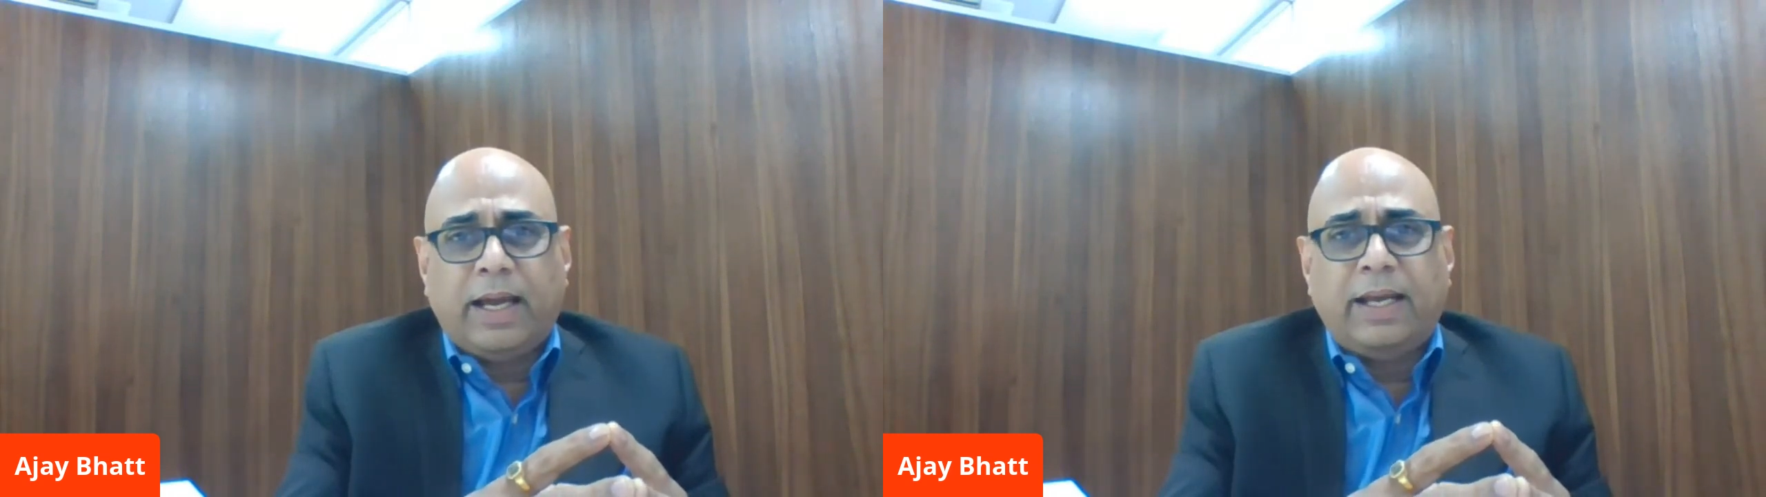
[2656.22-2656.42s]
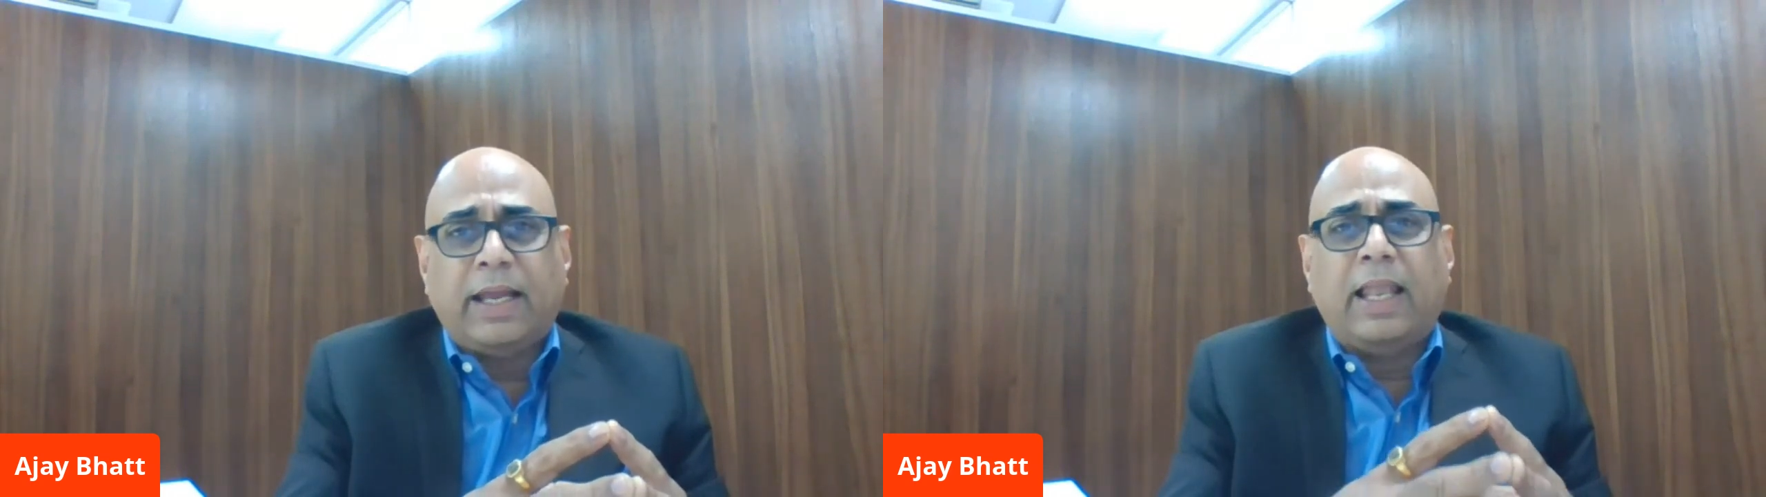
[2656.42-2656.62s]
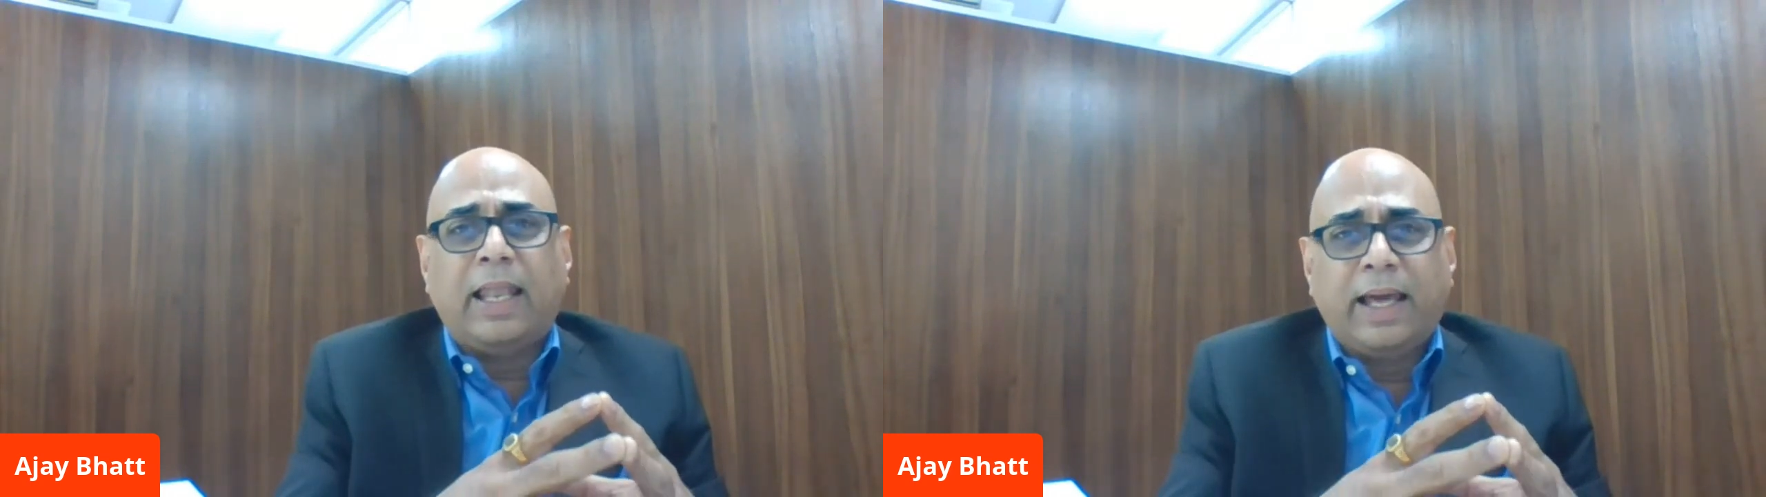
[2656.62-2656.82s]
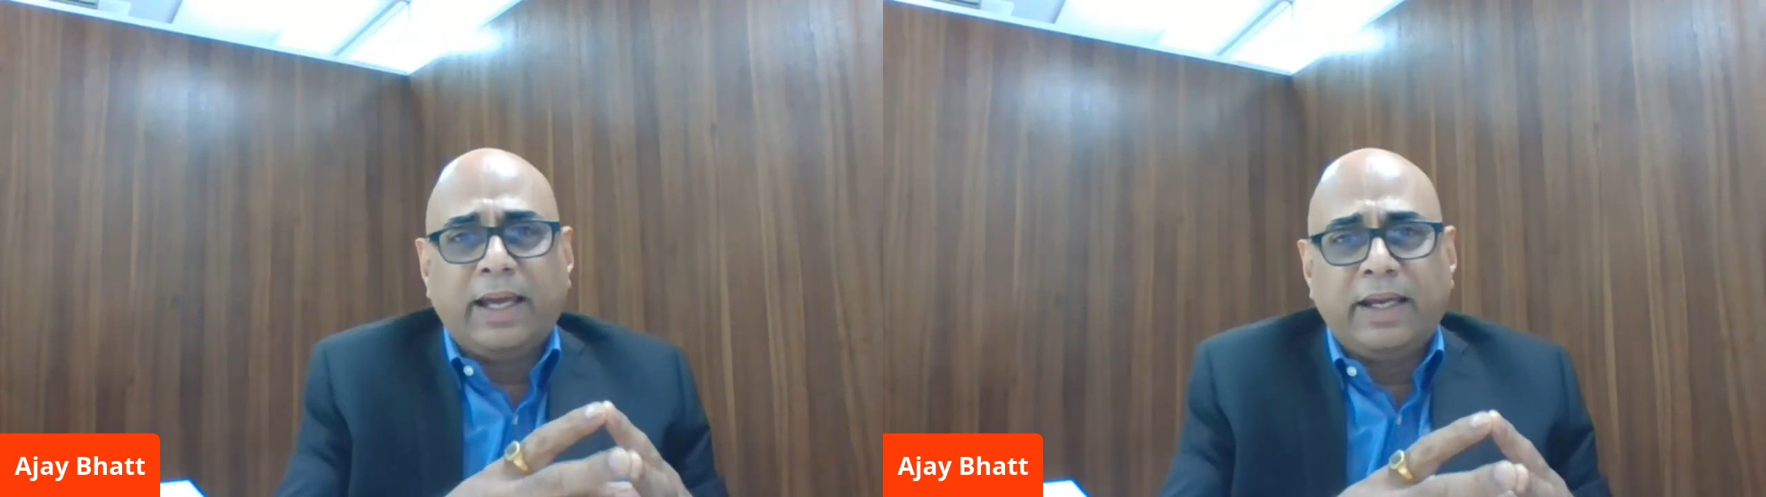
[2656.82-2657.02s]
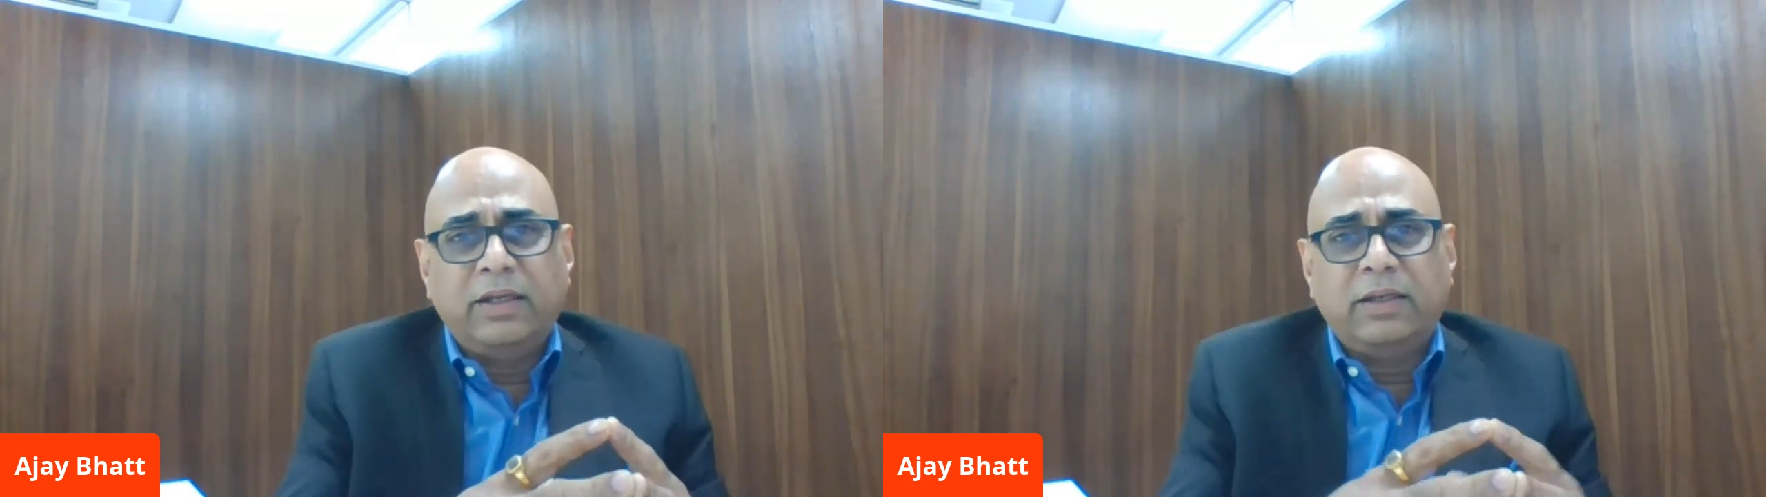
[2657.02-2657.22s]
and
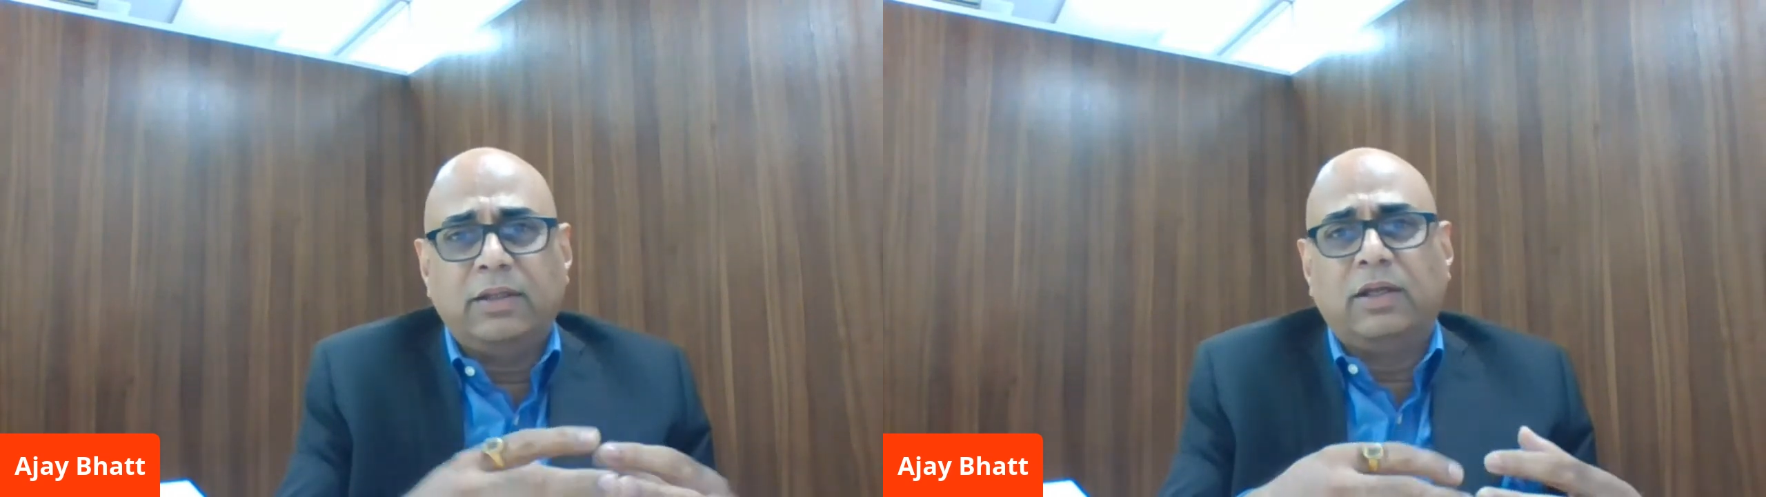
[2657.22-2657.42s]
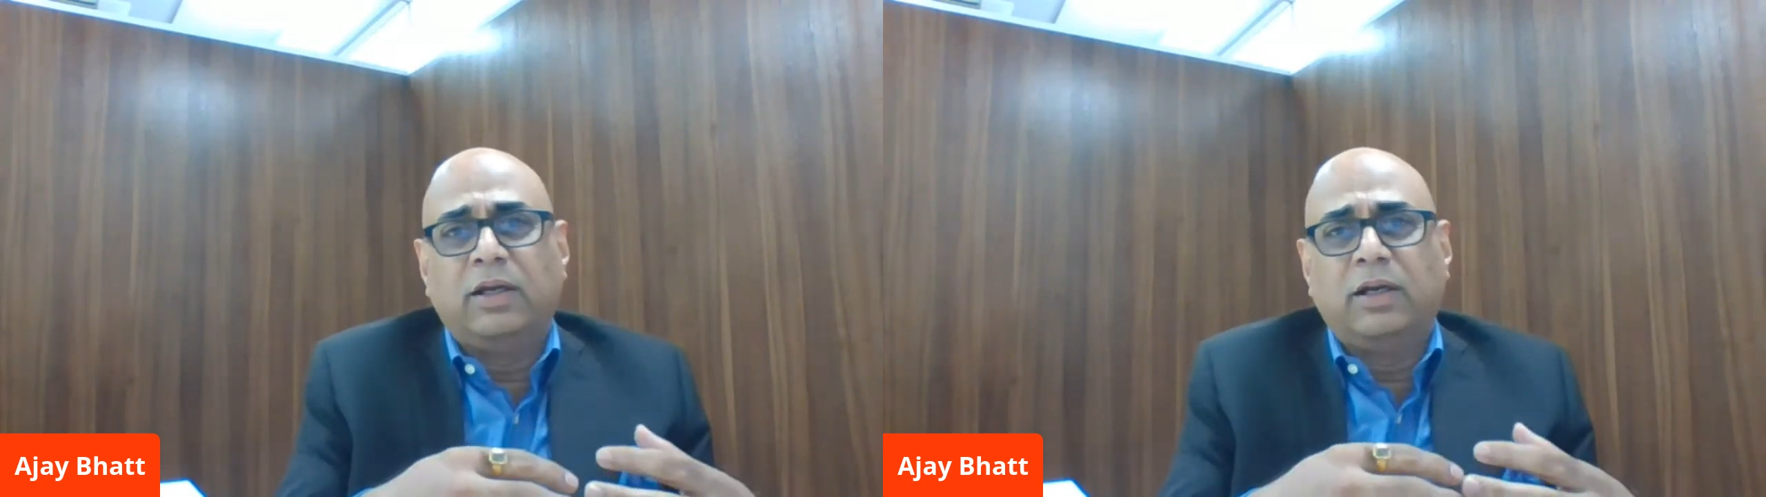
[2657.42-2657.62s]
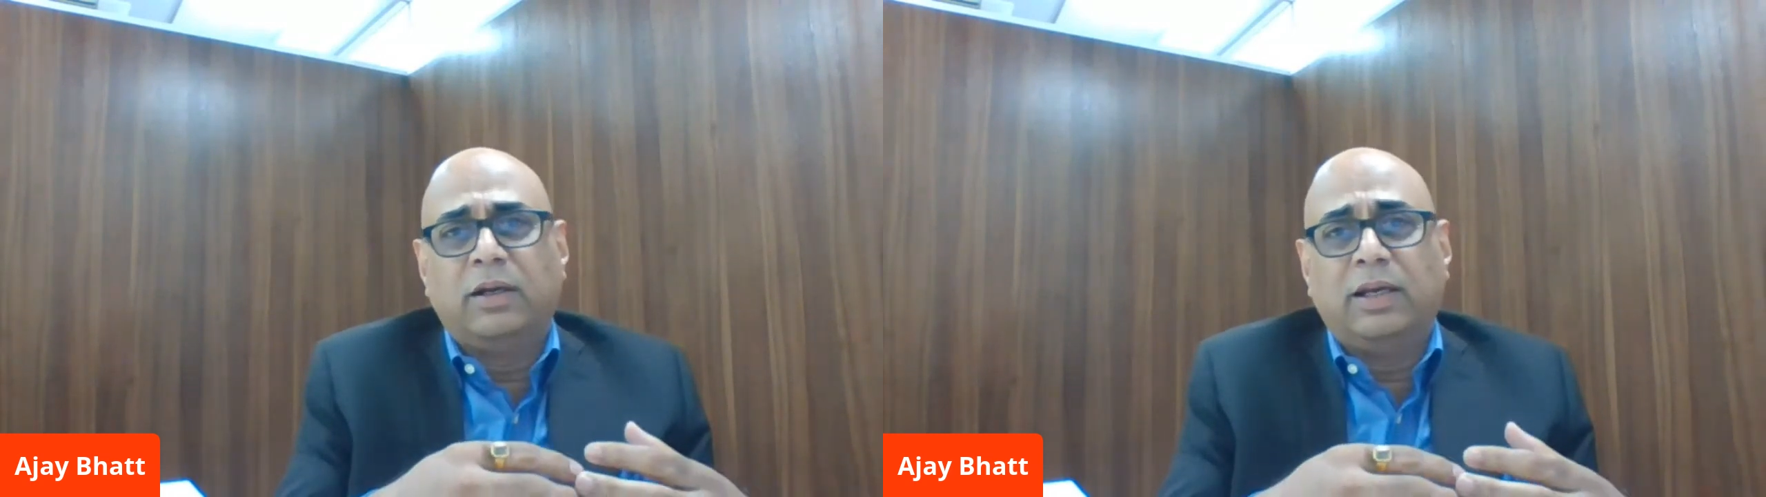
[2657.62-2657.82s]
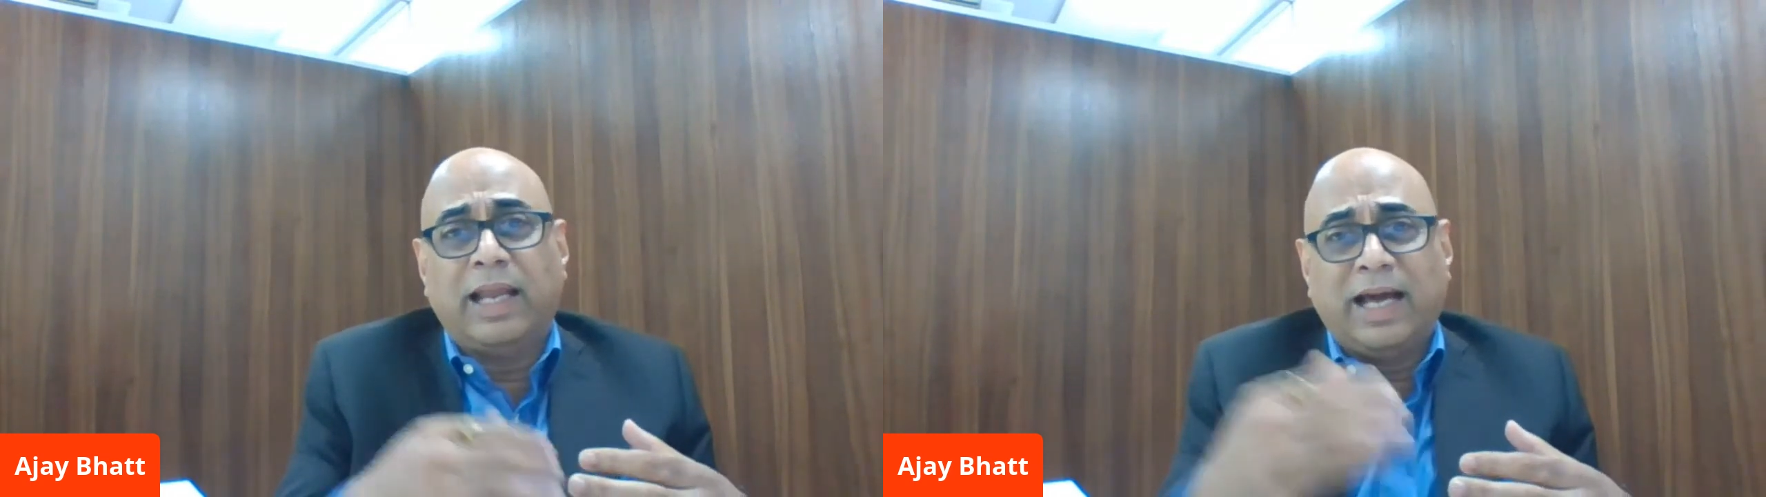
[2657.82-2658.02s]
align the